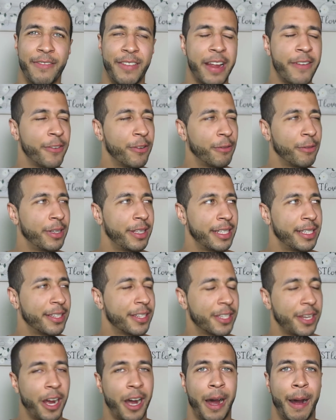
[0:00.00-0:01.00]
I've never really
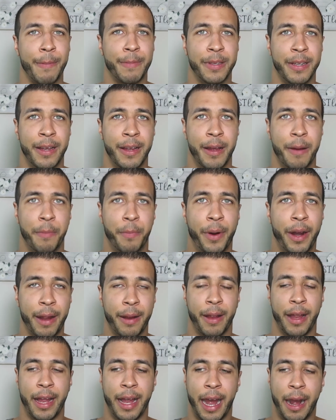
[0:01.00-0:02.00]
stopped,
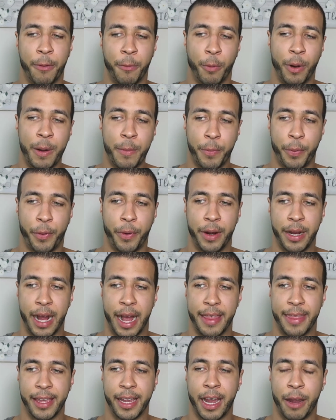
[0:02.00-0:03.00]
but at one point,
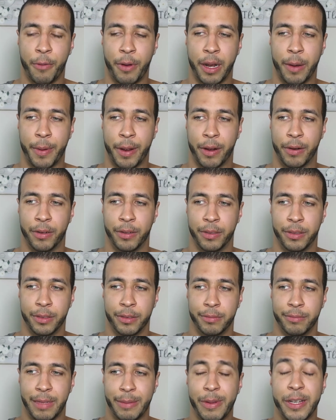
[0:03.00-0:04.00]
I think I went about
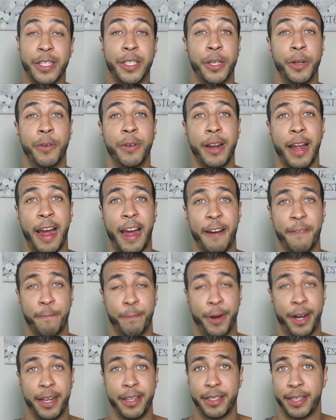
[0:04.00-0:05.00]
maybe 2.5
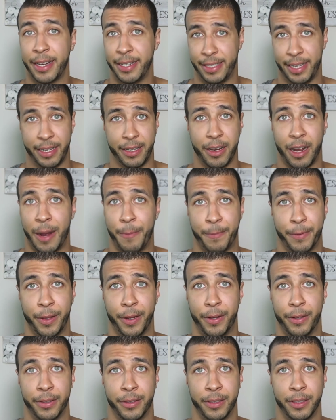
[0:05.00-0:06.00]
months and didn't
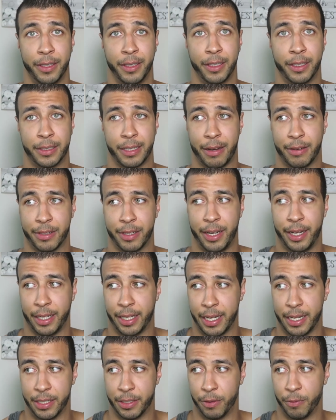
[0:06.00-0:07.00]
upload. So I was
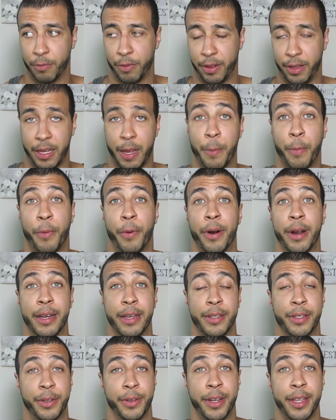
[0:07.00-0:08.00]
like, is there really a point
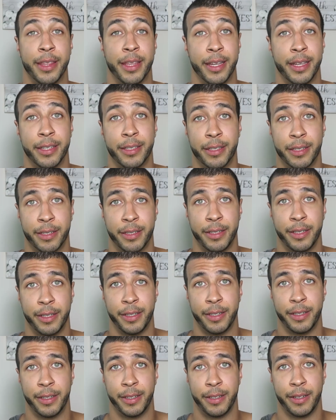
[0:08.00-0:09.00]
in doing this?
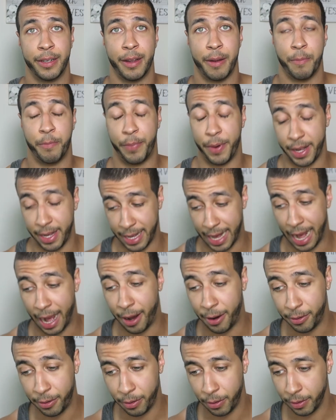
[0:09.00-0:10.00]
But
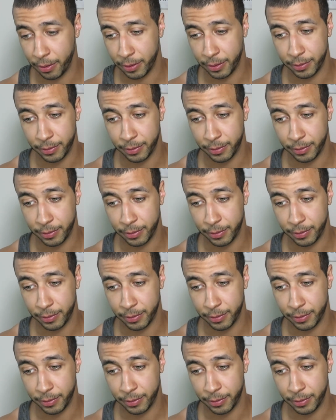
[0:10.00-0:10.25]
now,